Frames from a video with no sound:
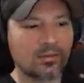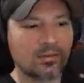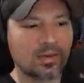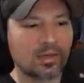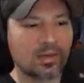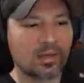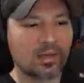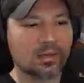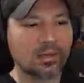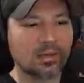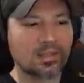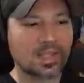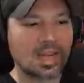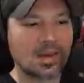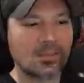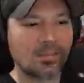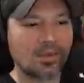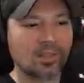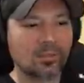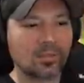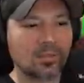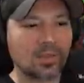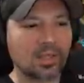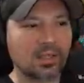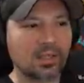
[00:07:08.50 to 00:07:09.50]
uh,
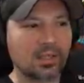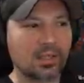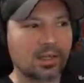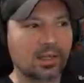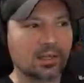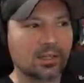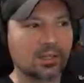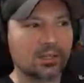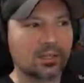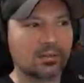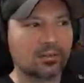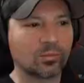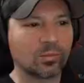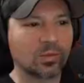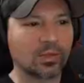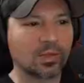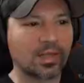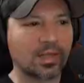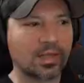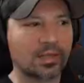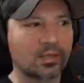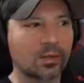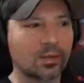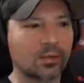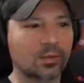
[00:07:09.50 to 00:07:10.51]
damage mitigation where
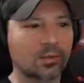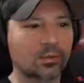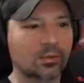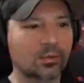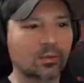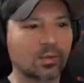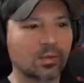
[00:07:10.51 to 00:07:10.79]
they go through